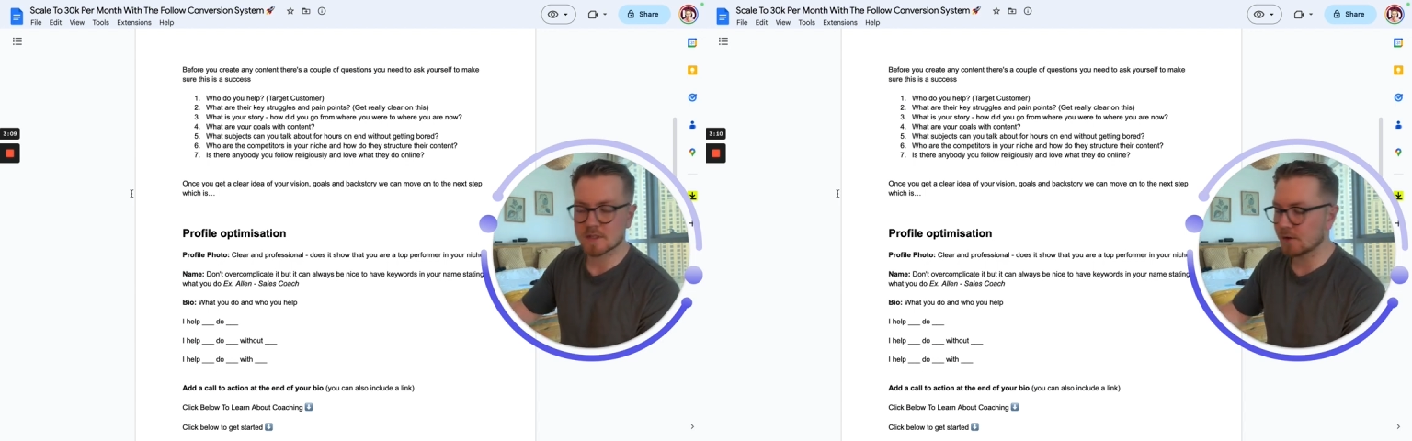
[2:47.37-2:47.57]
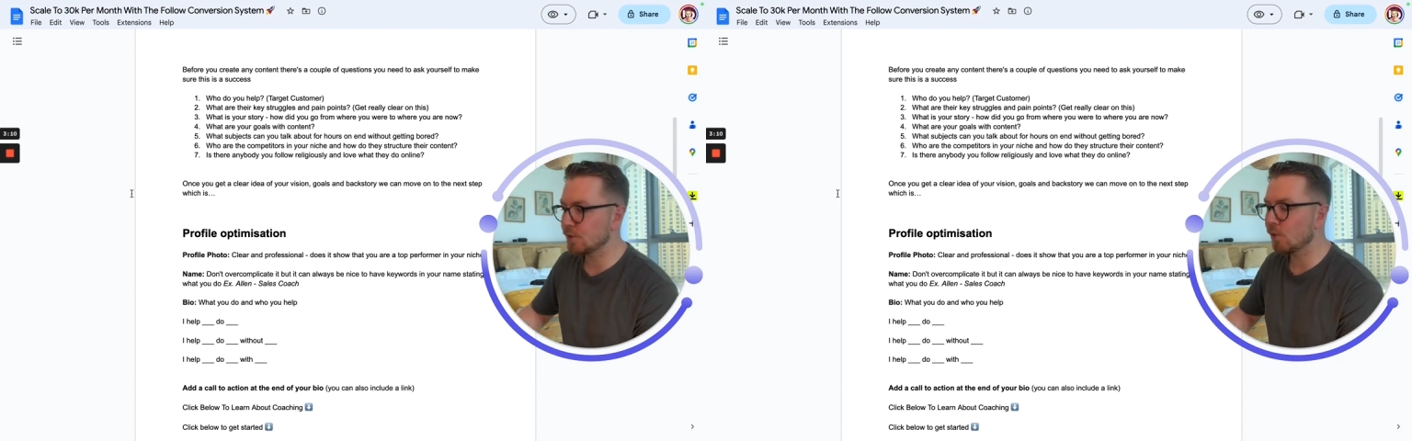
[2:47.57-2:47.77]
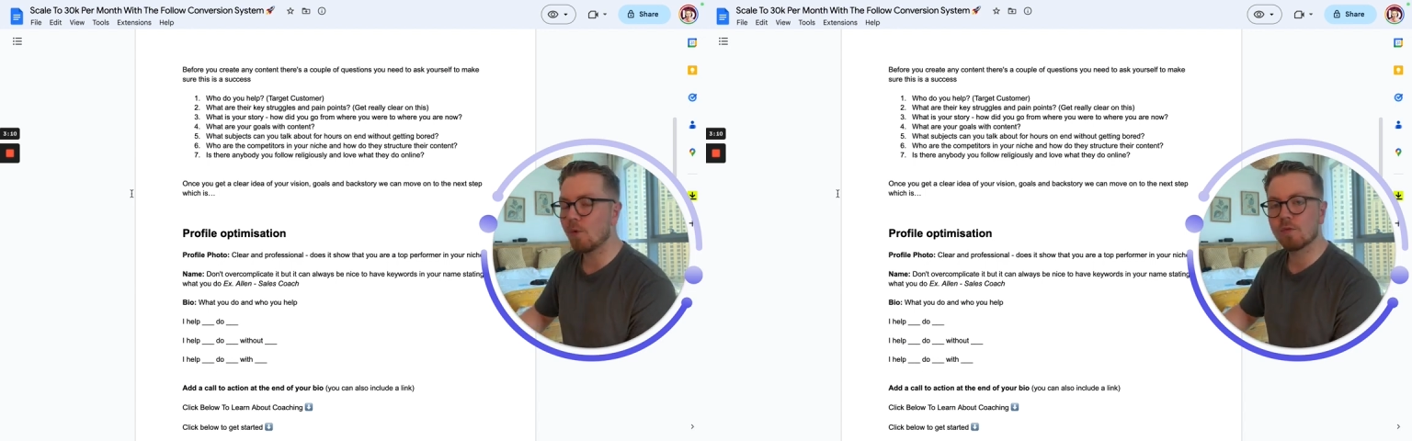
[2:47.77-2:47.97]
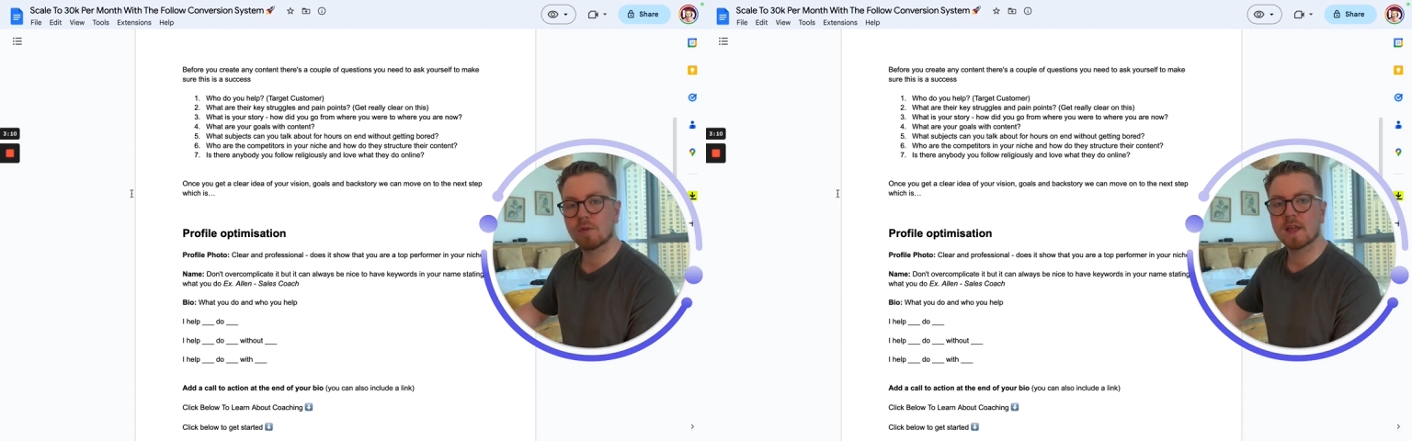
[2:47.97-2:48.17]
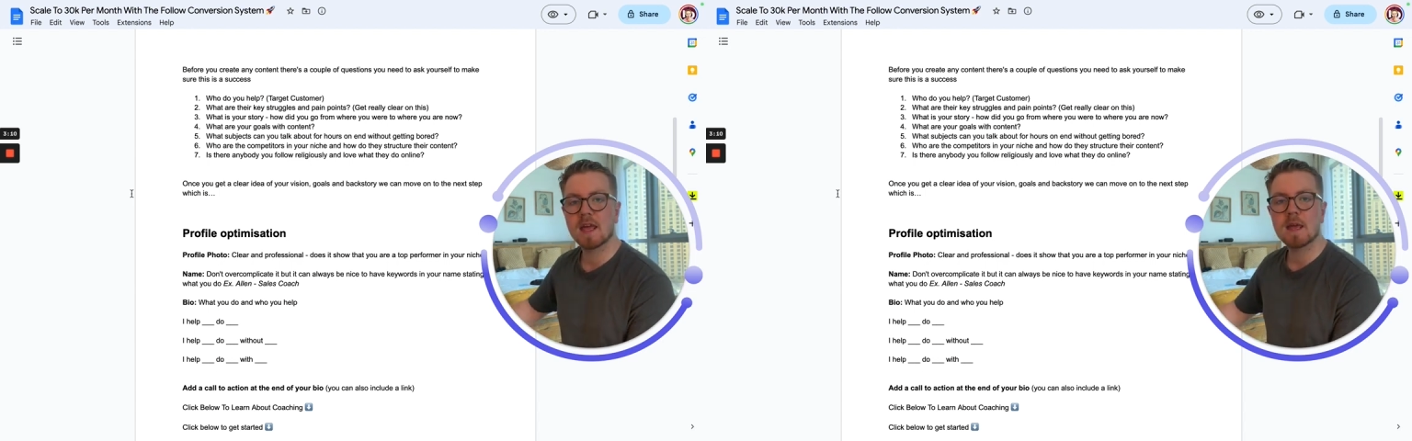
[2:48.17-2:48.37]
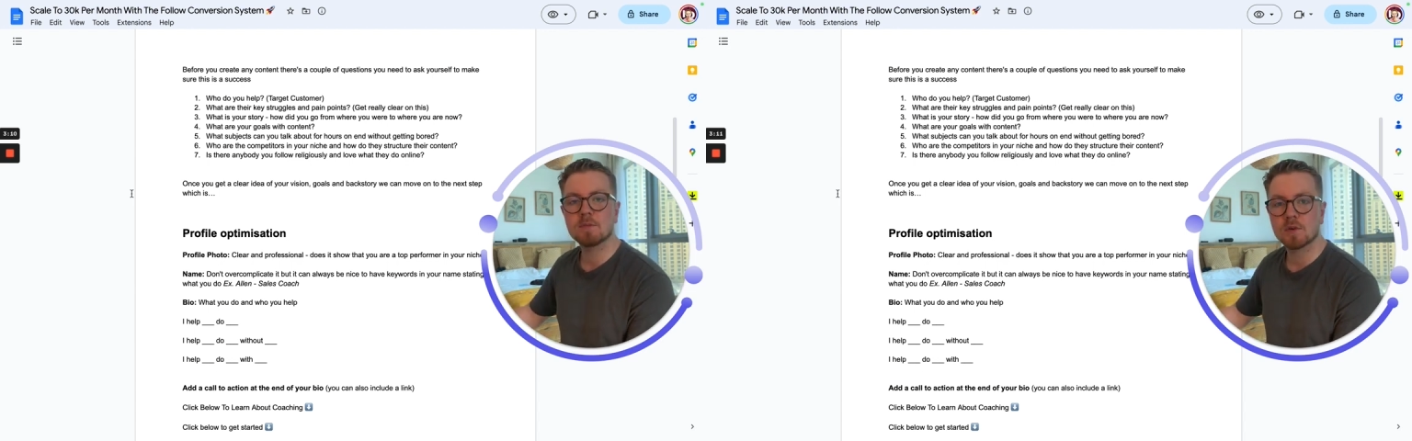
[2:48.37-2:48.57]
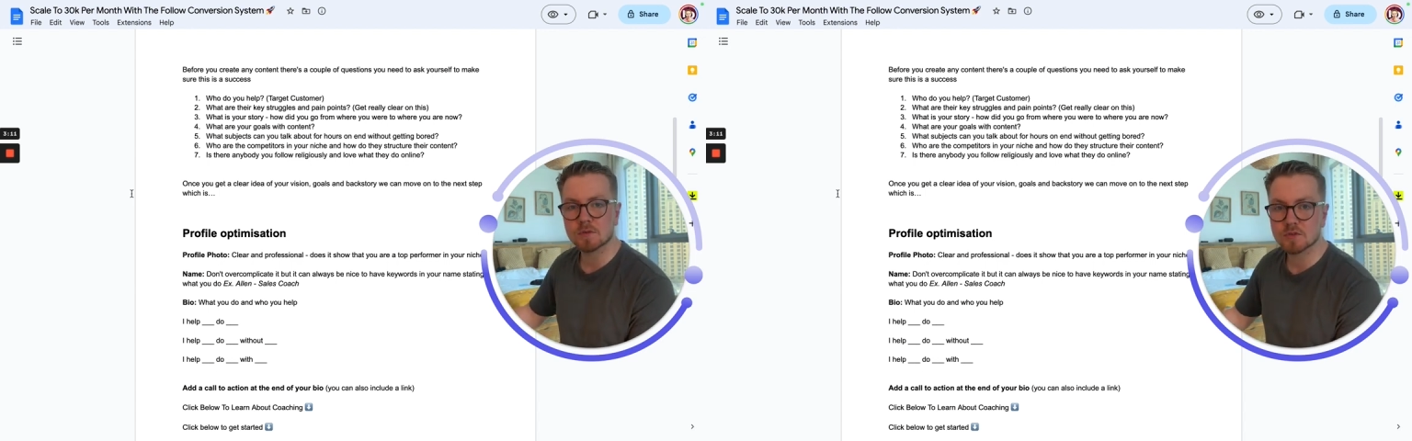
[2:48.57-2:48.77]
how you overcame those